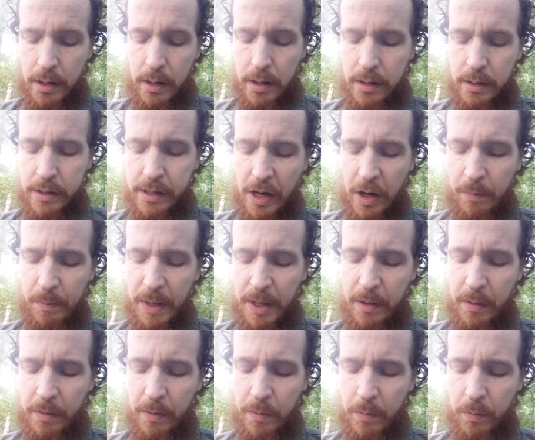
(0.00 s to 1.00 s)
Tell
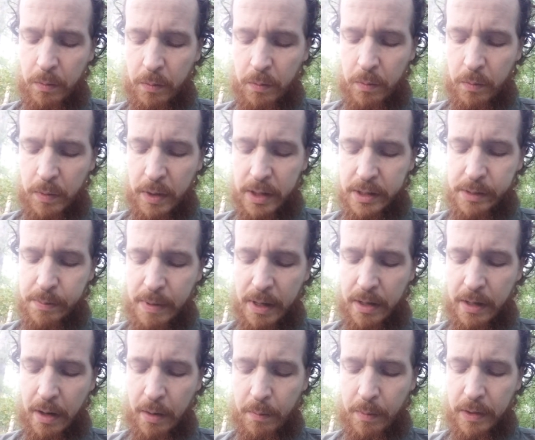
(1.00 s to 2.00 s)
me what has been
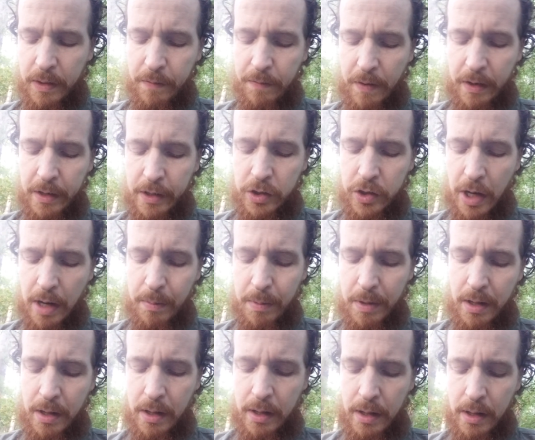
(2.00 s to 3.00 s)
done with the funny-shaped
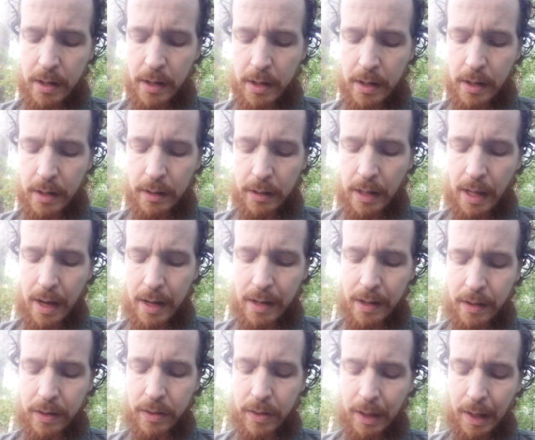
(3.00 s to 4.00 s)
lead
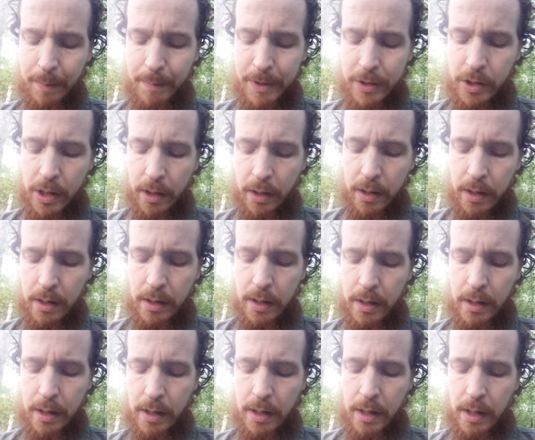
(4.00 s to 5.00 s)
thingamajig,
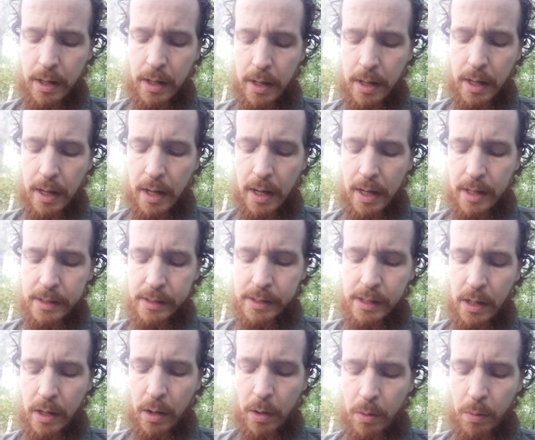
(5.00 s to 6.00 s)
as
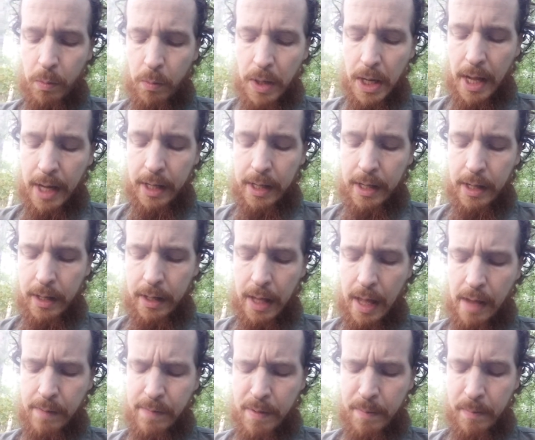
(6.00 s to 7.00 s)
Wallachia
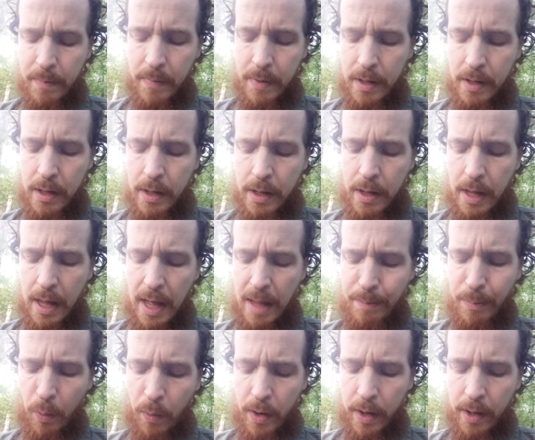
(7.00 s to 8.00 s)
gave him. Hey,
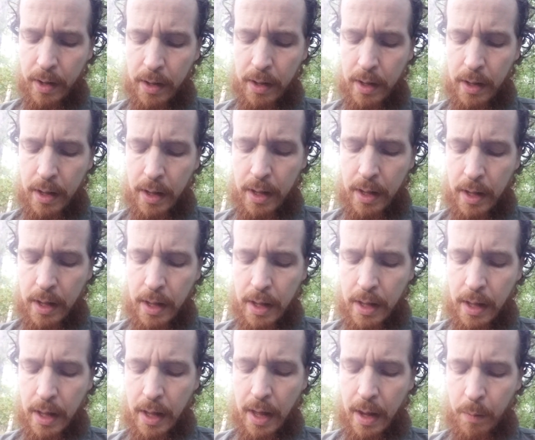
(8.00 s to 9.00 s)
boy,
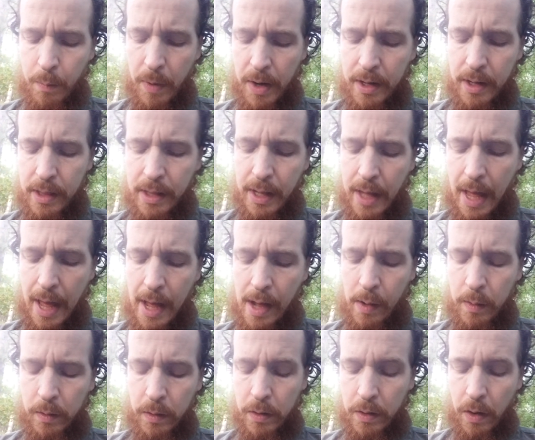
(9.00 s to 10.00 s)
and when did they
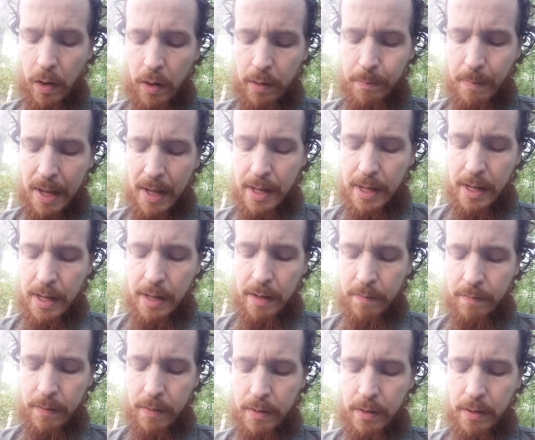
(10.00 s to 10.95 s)
howl on May Eve?